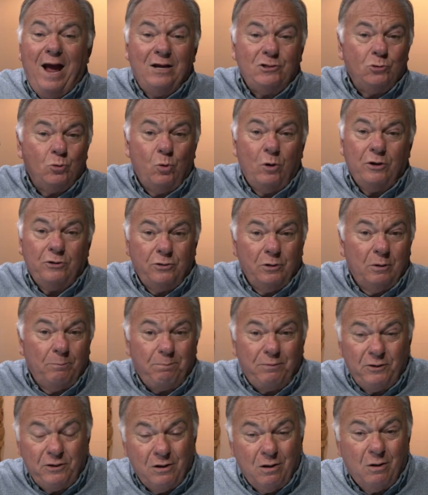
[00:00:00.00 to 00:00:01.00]
toward your,
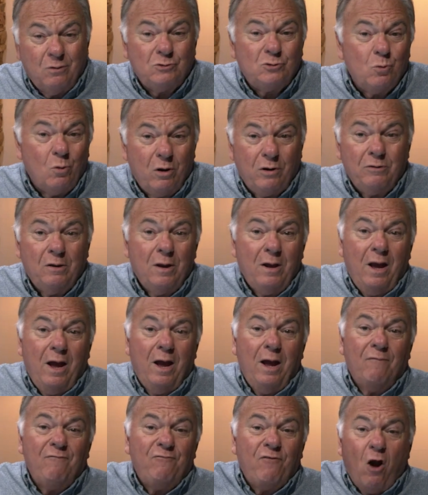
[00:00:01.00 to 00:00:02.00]
you know, toward
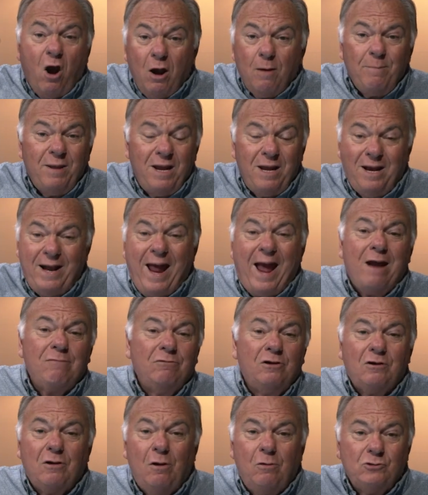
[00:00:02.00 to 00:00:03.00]
farming and
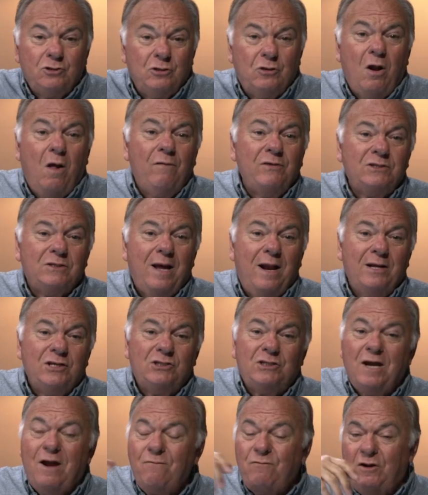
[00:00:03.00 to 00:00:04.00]
agriculture and all this kind of
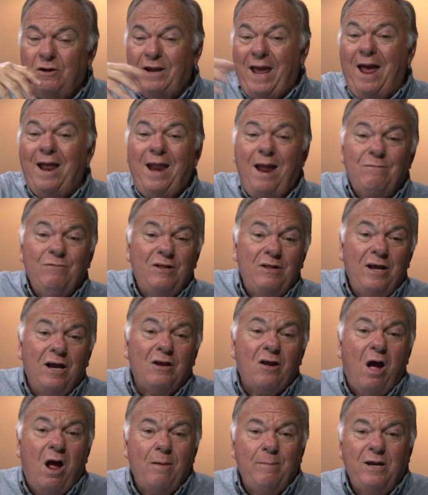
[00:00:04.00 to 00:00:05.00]
stuff and having the
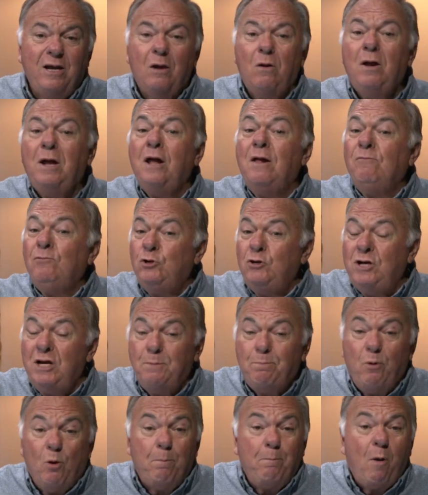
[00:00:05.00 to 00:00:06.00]
economy go. You need
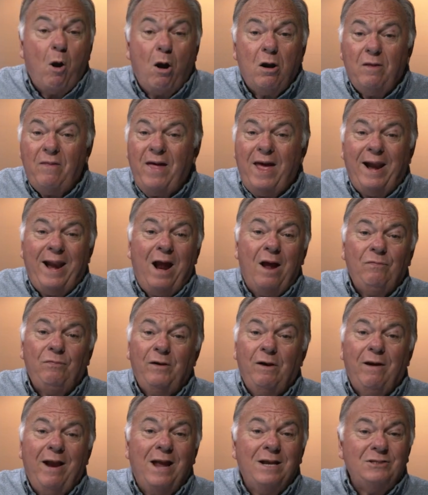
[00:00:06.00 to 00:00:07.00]
to pull part of that out
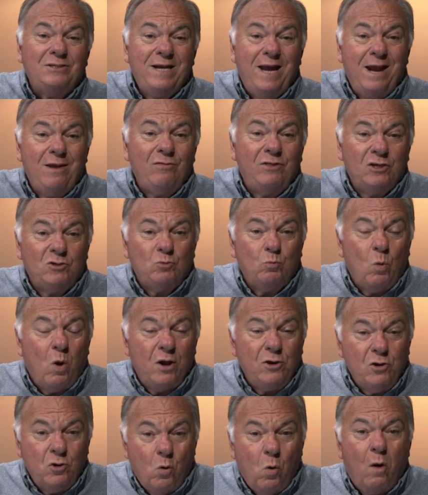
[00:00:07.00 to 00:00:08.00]
there and take this
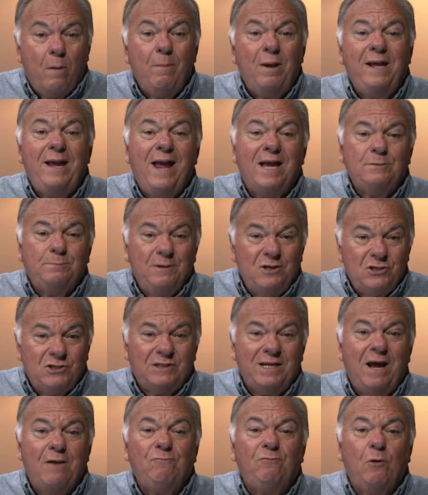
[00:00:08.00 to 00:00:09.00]
what normally has been
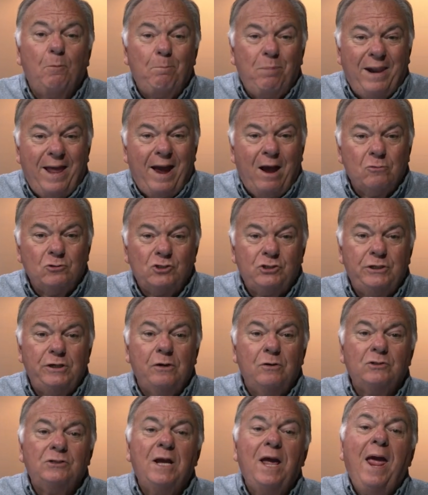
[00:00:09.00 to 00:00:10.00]
set for
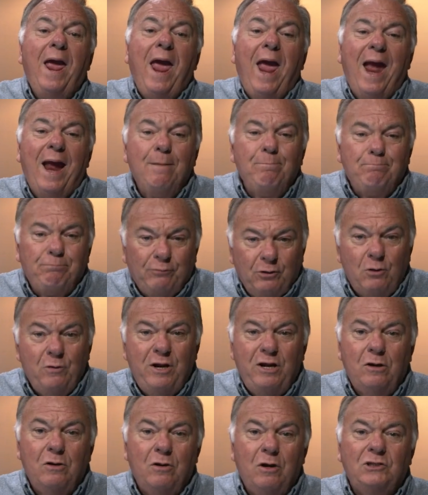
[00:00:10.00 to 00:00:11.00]
plowshares and
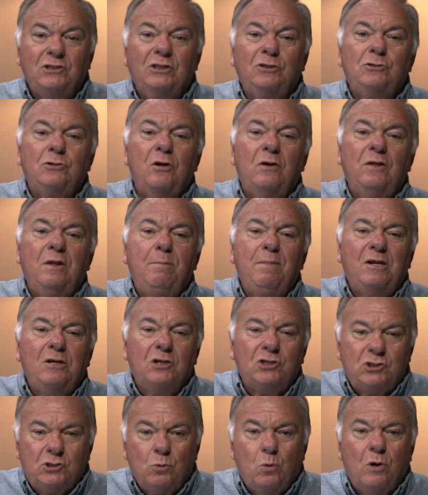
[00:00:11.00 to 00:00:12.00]
pruning hooks and turn them
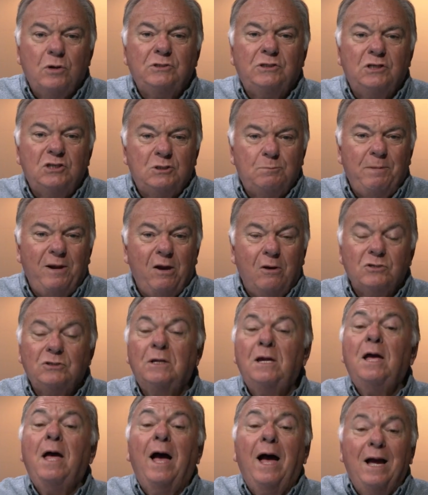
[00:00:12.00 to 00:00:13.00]
into swords and spears
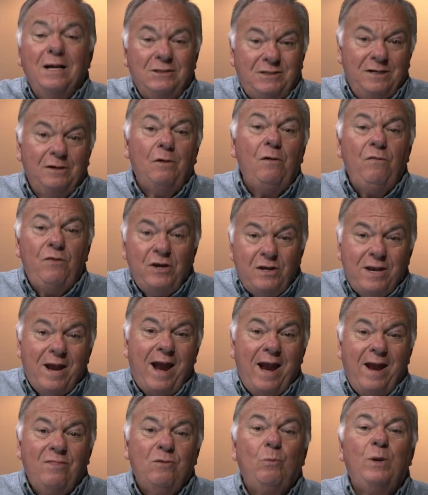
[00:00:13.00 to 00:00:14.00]
until the
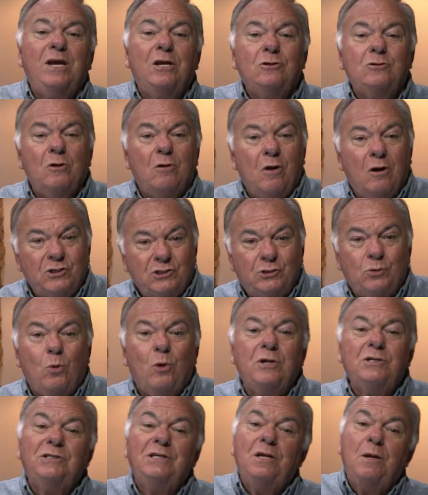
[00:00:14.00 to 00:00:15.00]
day that we can turn our
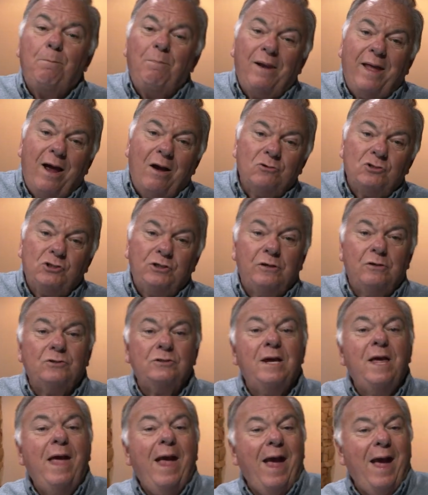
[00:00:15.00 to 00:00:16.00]
swords into
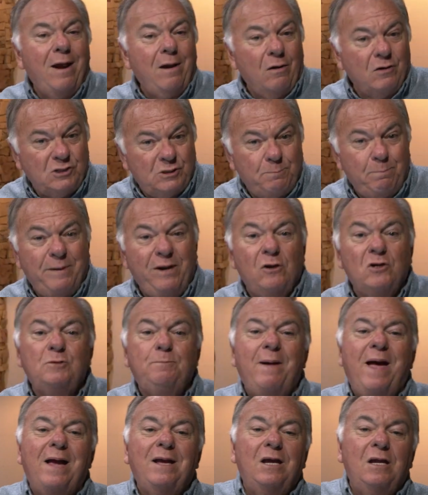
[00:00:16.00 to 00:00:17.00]
plowshares and our spears
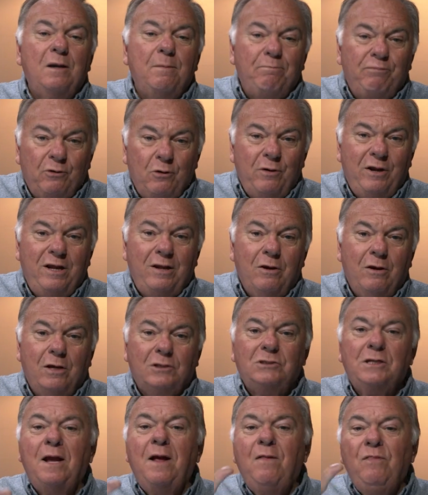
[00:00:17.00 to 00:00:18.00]
back into pruning
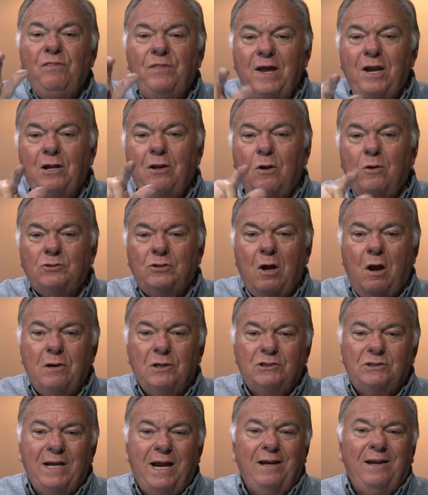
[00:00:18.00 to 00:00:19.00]
hooks. Then it goes on
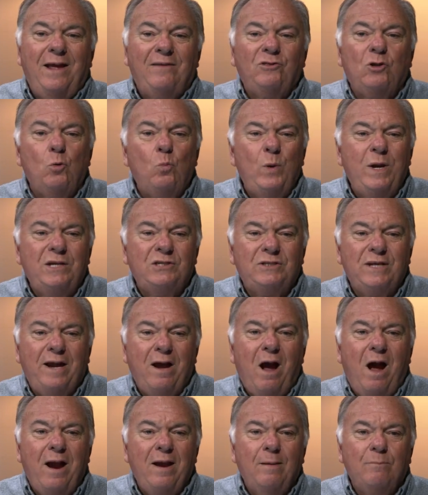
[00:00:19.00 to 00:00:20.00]
to say, let the weak say,
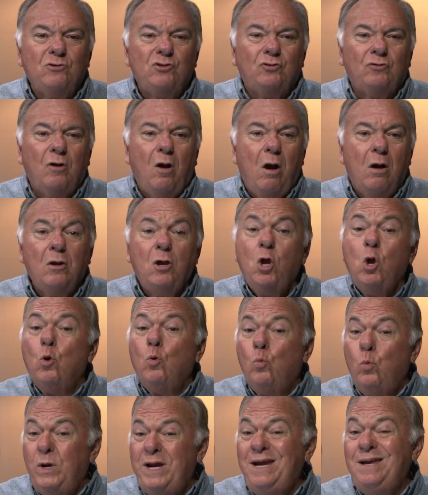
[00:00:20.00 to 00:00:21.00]
I am strong.
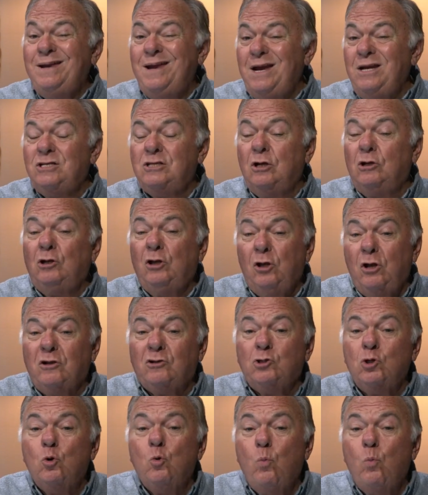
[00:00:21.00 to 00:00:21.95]
We need to look to